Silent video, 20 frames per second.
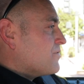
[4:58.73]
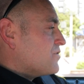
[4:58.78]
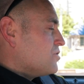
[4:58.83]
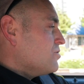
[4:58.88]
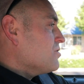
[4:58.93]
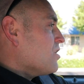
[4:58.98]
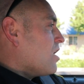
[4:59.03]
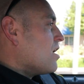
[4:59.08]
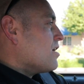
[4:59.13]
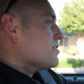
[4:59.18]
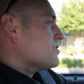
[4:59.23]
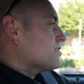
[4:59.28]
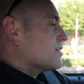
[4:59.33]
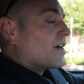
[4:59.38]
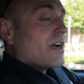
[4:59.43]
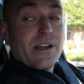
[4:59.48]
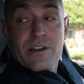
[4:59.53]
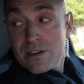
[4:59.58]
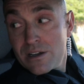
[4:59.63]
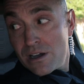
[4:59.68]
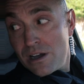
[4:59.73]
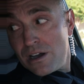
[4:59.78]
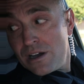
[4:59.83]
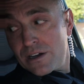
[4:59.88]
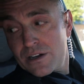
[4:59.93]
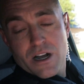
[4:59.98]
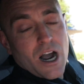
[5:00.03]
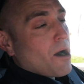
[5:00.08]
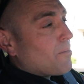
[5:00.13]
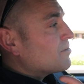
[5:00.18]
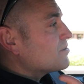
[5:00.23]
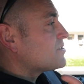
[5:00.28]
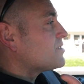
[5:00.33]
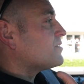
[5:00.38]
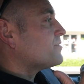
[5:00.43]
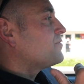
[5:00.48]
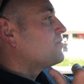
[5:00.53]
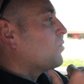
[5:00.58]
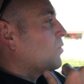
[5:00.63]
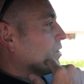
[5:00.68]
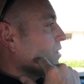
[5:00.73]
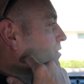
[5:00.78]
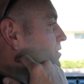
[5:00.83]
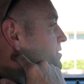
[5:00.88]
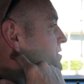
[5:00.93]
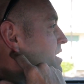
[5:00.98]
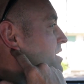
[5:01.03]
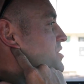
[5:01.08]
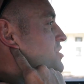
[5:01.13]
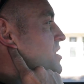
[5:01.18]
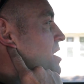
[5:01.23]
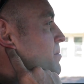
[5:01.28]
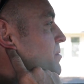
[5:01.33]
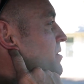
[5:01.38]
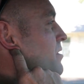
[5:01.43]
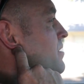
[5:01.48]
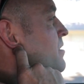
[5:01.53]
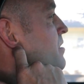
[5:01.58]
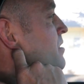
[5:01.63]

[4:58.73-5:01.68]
have 2 dogs. I got Copper's a 4-year-old Dutch Shepherd,